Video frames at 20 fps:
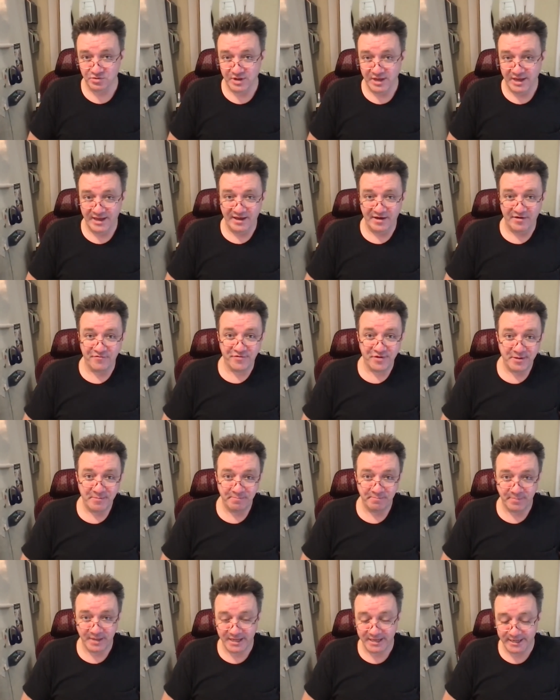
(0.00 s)
have
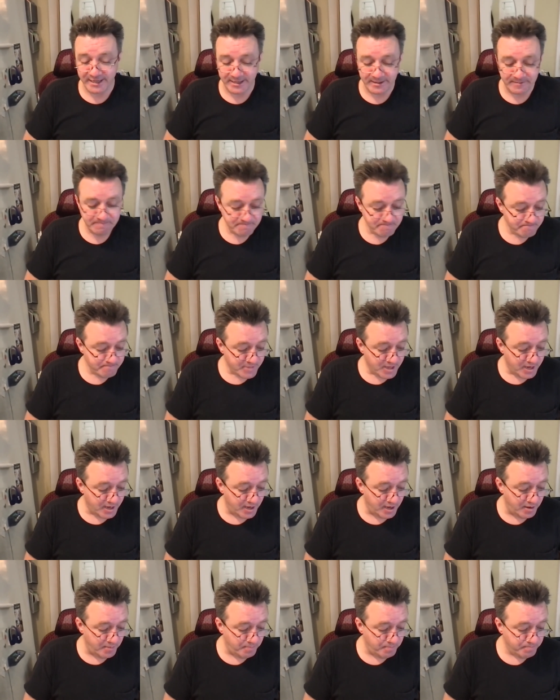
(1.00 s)
meaning.
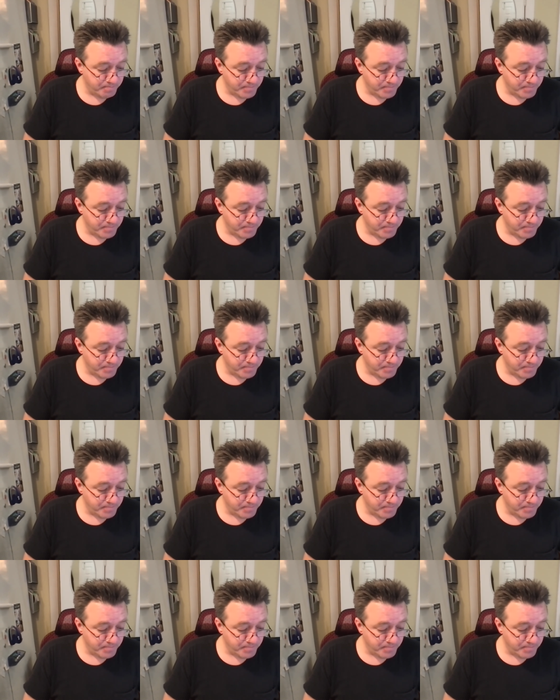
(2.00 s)
Uh,